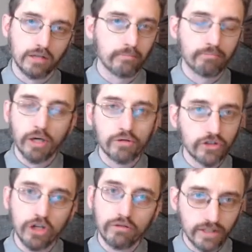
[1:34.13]

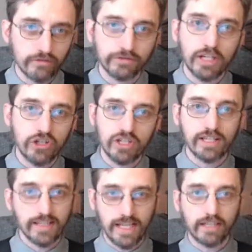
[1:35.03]
Post-COVID inflation
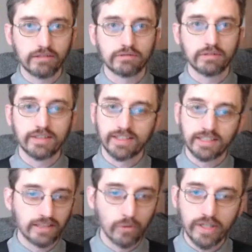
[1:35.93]
has hit.
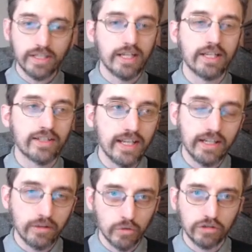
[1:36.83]
It's
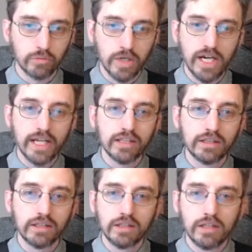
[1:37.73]
hitting worldwide
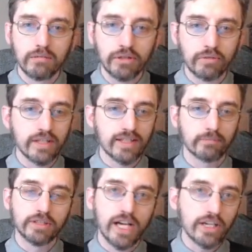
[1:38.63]
between
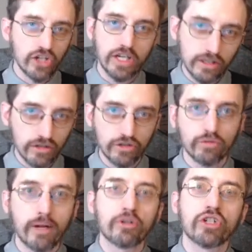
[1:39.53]
supply chain and
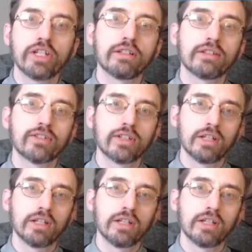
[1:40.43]
disruptions,